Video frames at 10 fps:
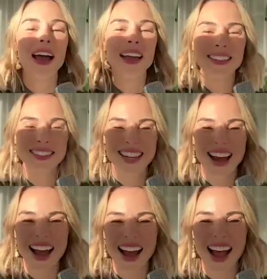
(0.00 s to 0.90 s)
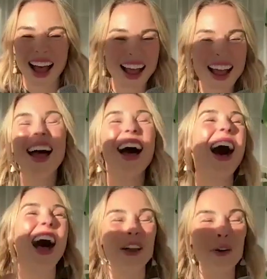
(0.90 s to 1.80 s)
and uh,
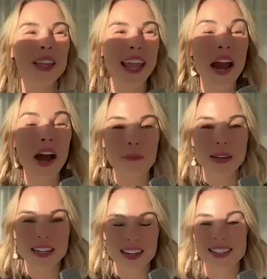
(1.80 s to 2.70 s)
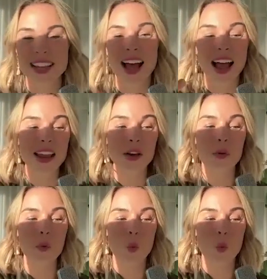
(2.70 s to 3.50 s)
I don't care because I don't